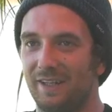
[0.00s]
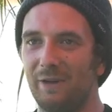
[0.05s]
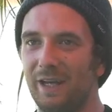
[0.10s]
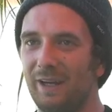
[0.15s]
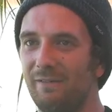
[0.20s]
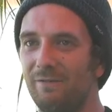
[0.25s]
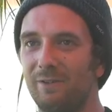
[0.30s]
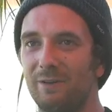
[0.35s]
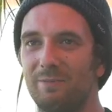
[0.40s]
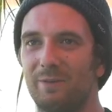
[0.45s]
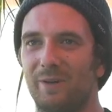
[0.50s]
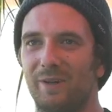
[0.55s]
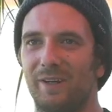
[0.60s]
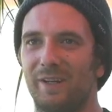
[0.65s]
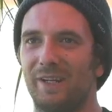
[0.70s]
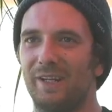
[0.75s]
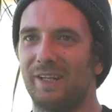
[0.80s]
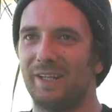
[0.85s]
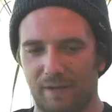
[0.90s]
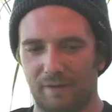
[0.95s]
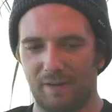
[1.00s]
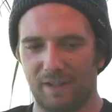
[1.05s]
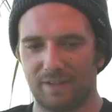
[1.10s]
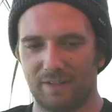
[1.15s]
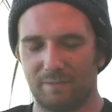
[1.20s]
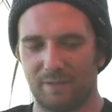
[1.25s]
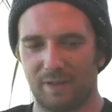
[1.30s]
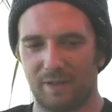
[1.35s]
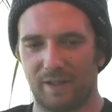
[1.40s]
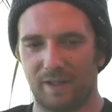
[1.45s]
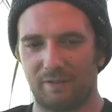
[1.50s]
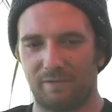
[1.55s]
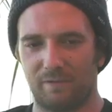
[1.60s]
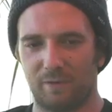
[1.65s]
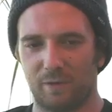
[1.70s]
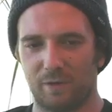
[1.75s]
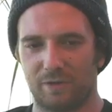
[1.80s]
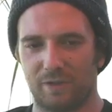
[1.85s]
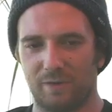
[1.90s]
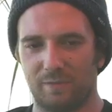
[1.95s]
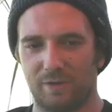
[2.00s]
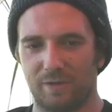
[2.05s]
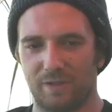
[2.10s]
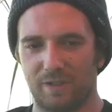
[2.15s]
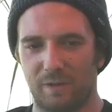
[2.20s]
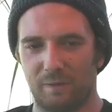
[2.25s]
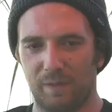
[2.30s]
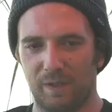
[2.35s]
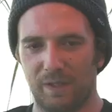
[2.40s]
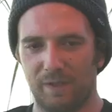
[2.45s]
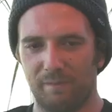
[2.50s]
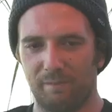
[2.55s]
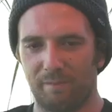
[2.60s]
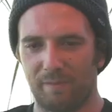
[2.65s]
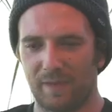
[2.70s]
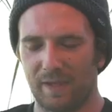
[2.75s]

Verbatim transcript: Everybody. I guess I've been on like four trips or something.